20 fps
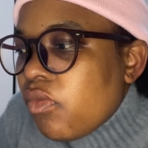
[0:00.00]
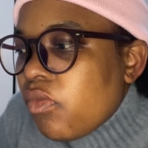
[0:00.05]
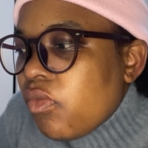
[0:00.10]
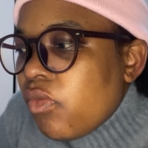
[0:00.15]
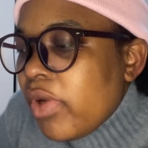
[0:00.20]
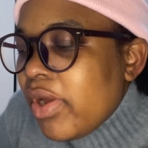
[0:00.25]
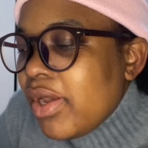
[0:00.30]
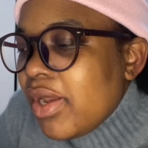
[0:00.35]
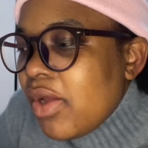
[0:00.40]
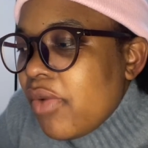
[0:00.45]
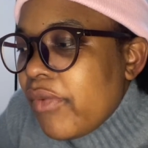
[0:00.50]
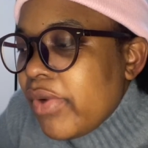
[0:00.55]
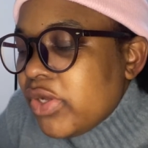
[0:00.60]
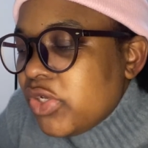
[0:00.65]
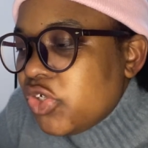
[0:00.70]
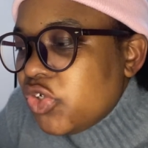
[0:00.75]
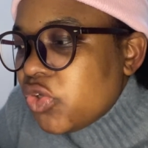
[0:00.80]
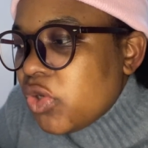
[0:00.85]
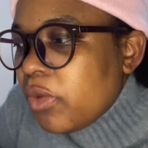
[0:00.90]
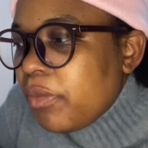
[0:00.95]
when I went
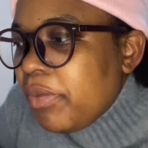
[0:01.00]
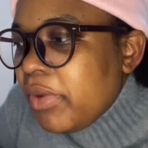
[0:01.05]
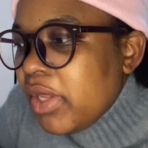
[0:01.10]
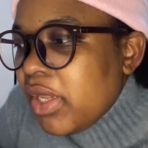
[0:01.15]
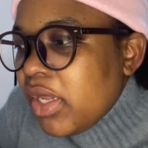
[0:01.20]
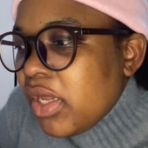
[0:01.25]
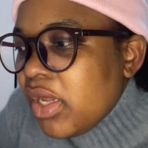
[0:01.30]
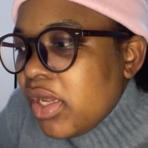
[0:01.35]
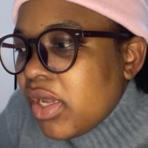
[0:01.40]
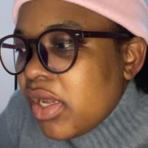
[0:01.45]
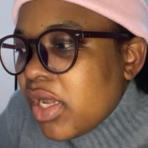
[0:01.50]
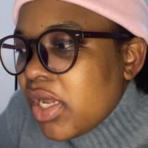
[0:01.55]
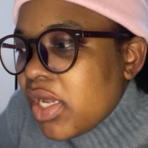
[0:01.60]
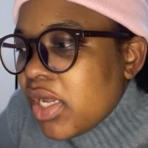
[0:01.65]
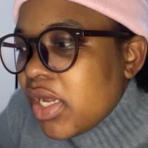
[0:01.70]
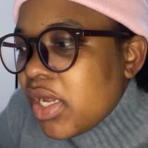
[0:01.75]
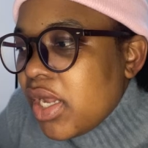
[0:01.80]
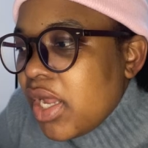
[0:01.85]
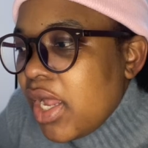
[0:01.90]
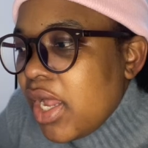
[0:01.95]
shopping,
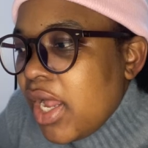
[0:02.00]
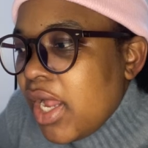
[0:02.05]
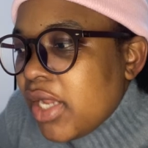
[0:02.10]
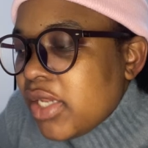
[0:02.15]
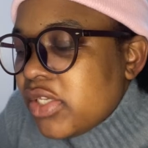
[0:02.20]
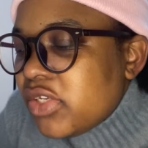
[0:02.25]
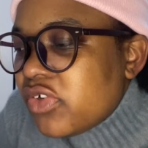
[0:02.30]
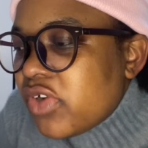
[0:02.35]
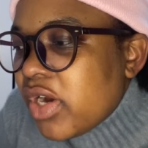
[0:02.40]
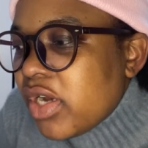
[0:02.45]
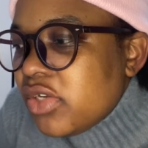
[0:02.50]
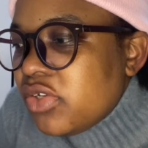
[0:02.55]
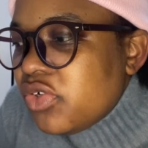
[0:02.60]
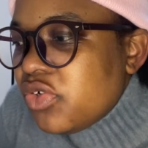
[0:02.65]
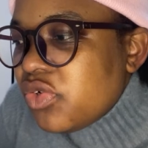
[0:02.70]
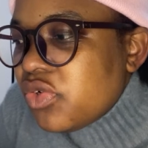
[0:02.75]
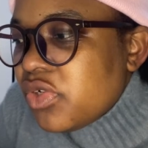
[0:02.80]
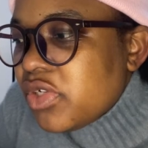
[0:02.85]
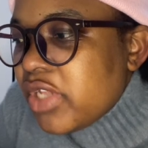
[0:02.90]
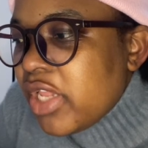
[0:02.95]
I tried to
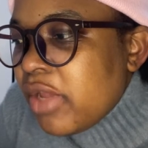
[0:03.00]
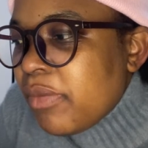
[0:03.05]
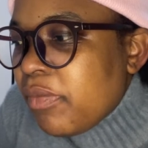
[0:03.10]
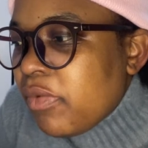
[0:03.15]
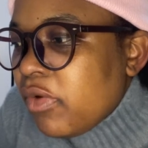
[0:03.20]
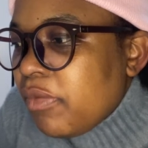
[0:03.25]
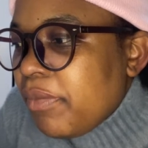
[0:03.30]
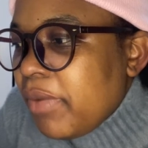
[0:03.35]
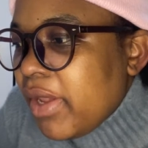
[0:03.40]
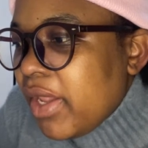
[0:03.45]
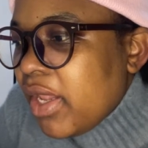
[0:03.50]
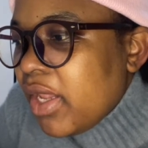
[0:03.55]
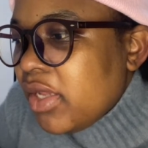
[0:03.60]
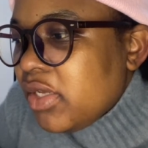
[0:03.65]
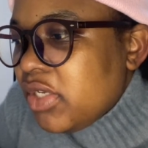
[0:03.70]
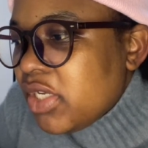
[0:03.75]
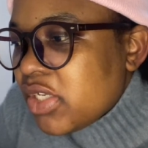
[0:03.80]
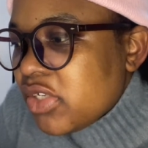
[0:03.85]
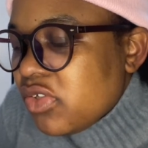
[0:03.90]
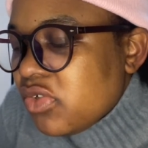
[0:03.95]
use Apple Pay
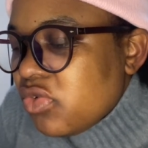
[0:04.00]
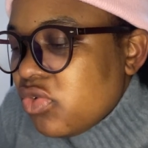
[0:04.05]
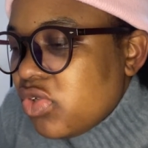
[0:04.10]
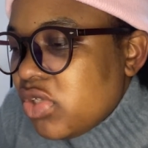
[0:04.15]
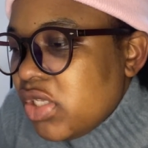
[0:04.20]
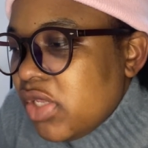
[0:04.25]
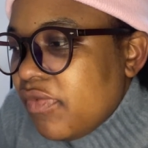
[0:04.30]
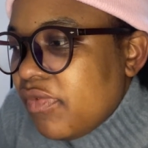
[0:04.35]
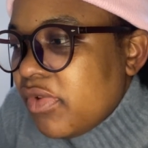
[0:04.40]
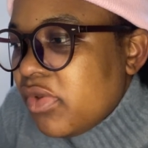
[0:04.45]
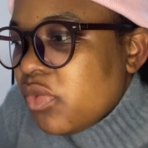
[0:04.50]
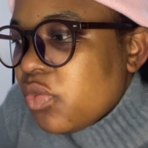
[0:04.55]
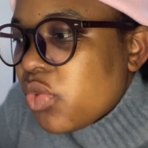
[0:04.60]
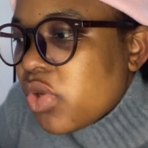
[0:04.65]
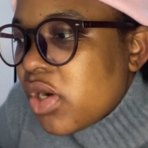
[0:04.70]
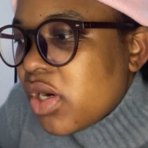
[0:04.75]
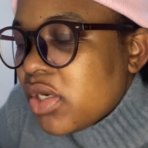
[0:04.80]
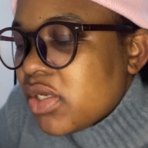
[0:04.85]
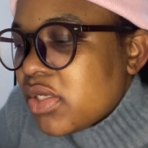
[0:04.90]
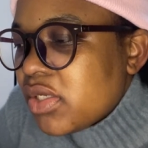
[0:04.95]
just to see if it
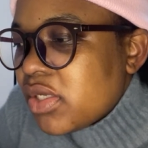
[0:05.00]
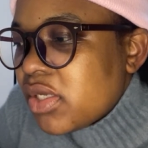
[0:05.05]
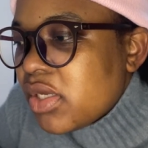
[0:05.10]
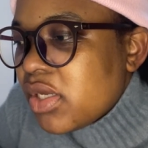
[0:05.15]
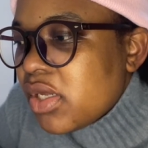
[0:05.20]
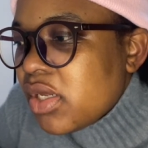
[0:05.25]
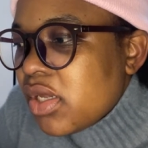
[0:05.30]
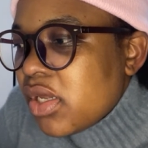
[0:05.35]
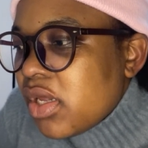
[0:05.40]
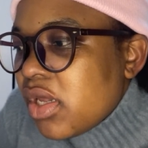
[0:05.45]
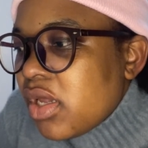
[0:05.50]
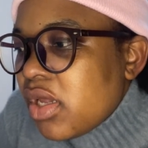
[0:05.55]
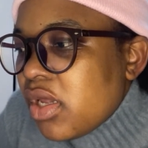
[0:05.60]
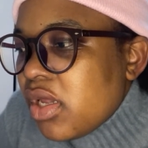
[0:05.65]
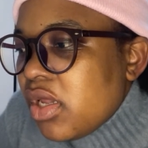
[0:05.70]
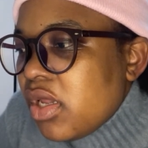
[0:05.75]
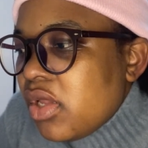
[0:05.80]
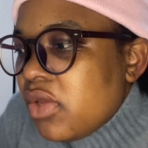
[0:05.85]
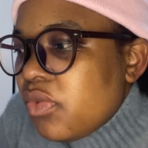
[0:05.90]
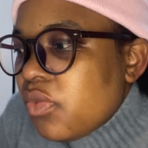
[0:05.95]
works.
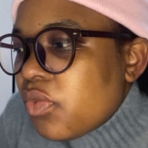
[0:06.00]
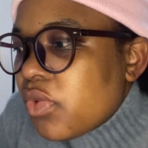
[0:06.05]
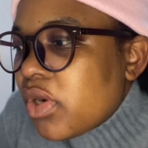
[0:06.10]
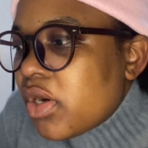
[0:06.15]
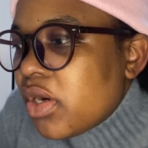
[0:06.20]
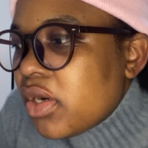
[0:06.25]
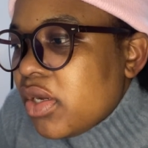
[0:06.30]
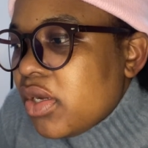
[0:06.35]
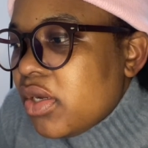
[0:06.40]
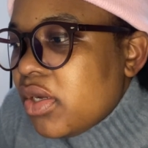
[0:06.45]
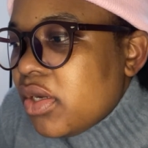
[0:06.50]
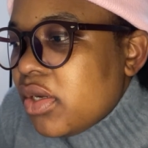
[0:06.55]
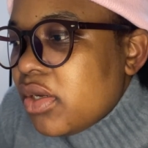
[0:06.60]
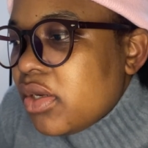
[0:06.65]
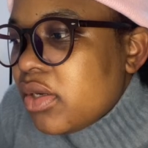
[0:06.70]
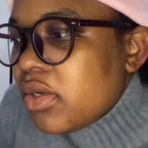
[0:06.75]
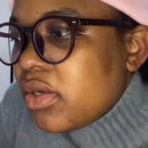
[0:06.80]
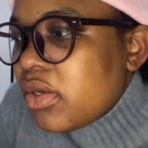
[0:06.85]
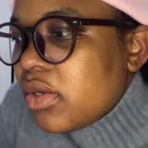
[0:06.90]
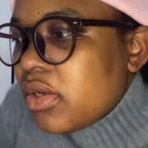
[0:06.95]
It worked.
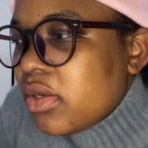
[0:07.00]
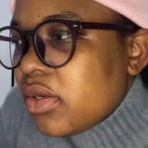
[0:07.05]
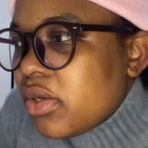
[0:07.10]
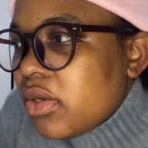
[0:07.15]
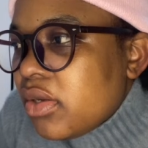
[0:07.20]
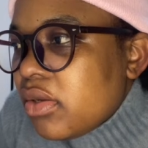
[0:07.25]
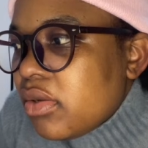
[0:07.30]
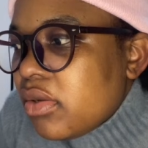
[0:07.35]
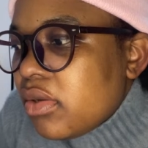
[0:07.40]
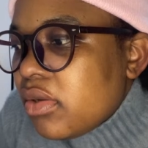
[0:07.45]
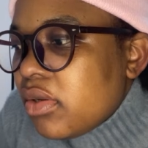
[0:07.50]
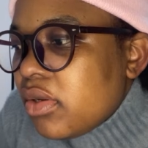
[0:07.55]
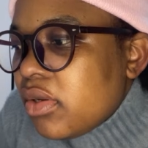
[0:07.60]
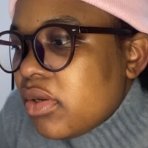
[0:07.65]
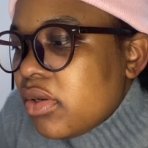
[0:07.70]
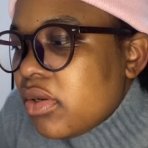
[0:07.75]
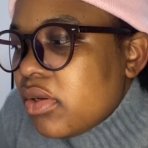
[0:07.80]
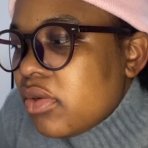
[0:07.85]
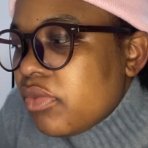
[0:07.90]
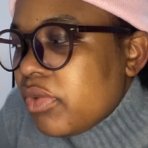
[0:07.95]

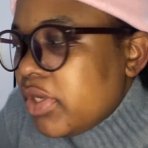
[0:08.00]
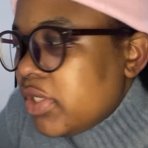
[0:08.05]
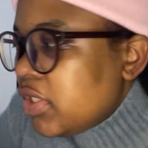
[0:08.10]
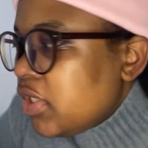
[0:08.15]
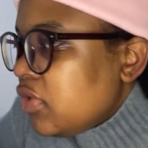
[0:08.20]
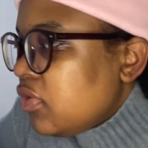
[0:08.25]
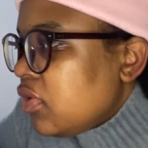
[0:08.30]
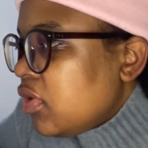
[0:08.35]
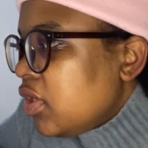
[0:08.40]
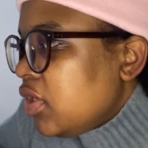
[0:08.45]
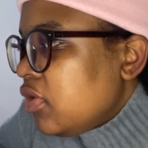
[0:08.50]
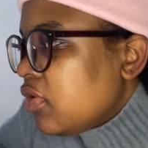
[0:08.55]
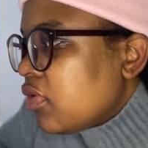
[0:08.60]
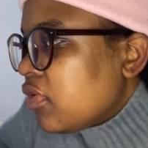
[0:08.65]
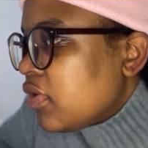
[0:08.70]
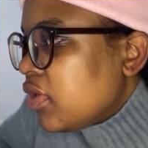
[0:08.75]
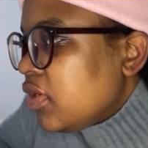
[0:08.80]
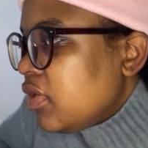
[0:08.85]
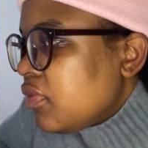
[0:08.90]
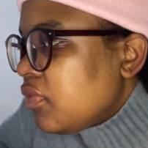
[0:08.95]
Wait, it
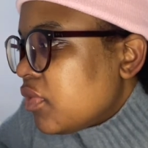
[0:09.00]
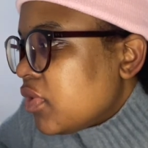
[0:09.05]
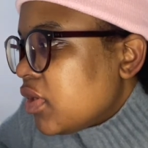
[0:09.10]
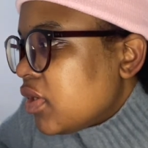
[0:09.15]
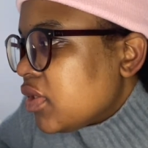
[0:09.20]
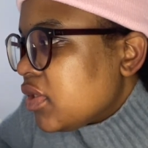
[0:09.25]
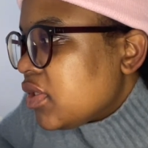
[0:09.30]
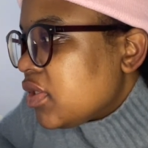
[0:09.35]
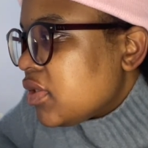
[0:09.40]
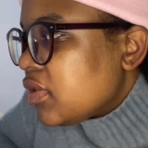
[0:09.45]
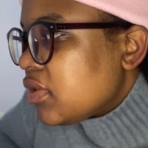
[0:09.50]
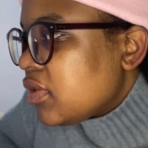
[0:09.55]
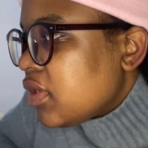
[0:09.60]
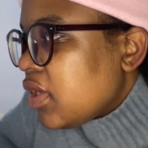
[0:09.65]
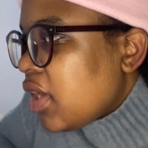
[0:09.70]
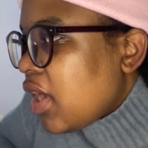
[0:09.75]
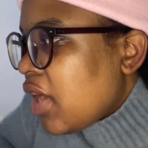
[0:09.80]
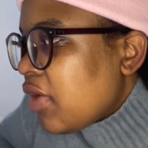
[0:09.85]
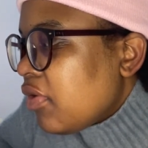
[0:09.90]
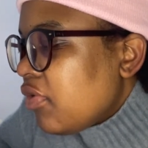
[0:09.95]
already works.
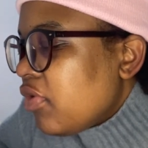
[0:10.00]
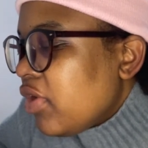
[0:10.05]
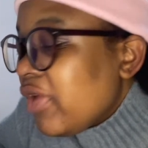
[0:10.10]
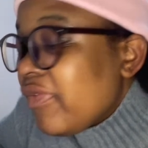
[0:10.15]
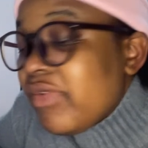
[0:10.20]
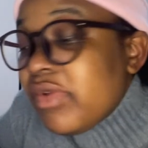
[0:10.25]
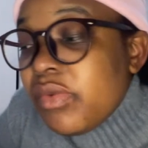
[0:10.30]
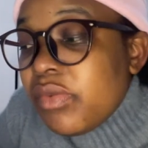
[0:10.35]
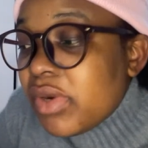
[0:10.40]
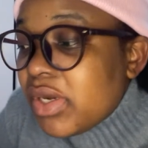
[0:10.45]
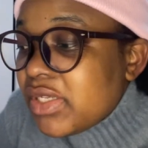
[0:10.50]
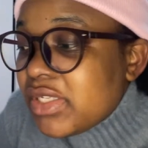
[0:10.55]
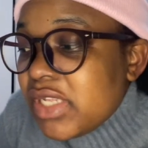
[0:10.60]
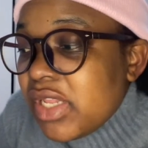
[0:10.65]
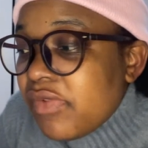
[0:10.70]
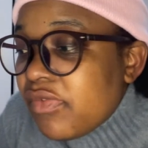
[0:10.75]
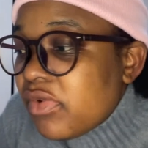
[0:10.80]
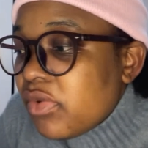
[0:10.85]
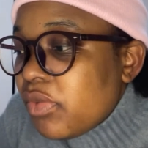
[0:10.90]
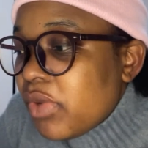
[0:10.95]
I don't know if it works
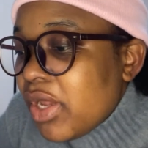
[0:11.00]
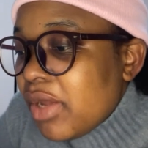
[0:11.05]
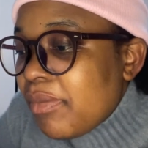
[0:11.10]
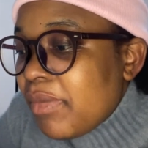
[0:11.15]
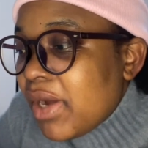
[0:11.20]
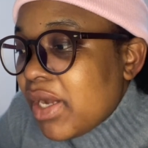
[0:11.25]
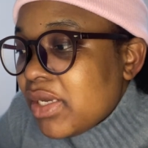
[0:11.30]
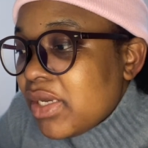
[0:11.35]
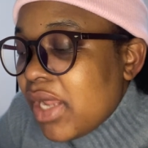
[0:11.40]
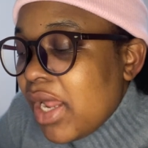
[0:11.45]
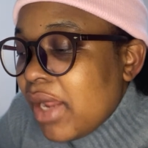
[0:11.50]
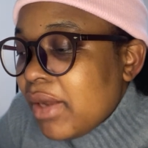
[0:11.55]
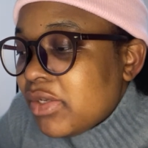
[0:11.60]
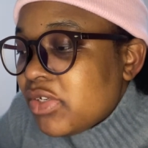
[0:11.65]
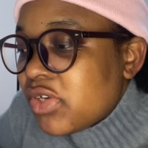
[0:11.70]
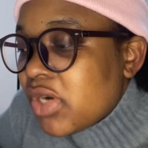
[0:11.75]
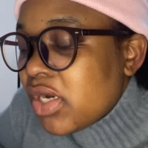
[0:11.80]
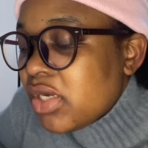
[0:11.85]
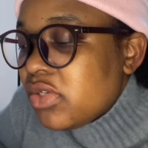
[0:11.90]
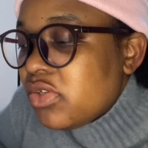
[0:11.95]
everywhere, but I
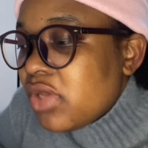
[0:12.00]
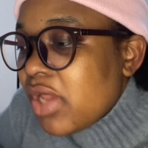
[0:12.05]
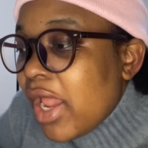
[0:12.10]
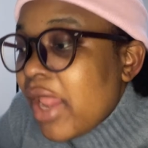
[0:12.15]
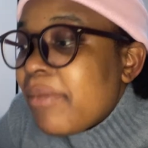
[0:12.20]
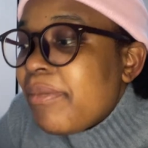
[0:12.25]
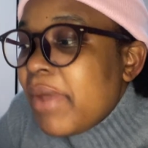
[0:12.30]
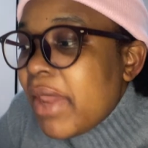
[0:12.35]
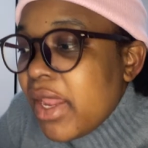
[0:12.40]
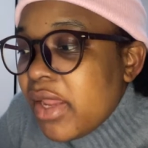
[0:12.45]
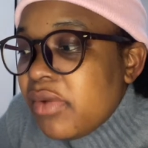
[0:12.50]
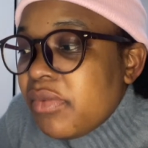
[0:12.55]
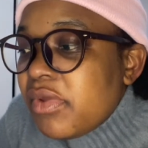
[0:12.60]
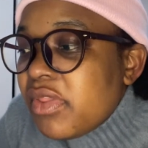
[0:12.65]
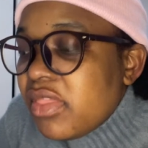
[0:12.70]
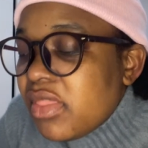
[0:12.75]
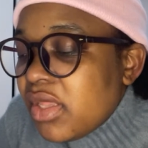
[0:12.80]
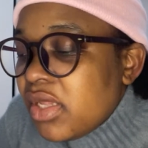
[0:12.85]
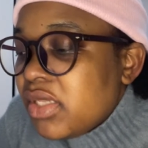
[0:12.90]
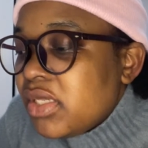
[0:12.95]
paid
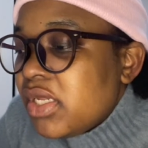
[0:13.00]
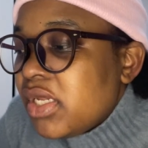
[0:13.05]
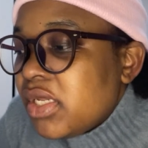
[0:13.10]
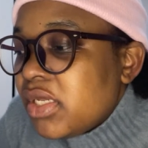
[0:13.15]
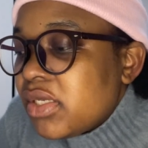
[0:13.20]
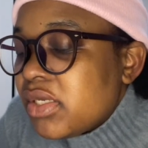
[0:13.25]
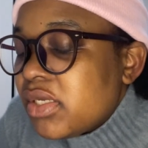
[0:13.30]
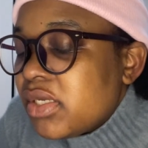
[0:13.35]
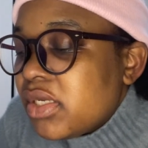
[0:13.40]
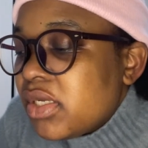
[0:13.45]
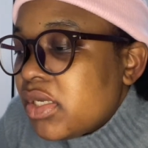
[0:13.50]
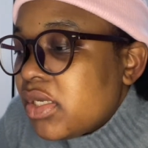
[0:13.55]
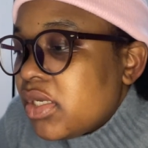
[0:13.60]
with it in